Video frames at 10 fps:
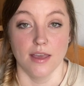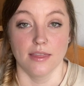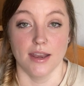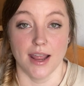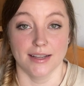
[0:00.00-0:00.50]

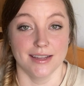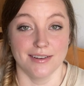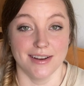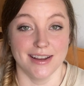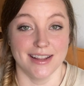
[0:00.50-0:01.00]
The next
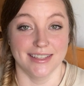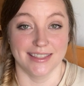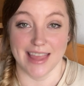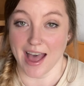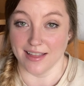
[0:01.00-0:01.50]
ingredient is
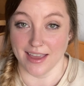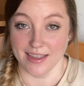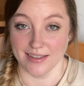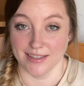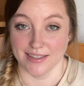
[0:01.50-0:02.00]

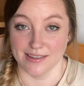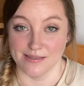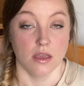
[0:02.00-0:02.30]
phthalates.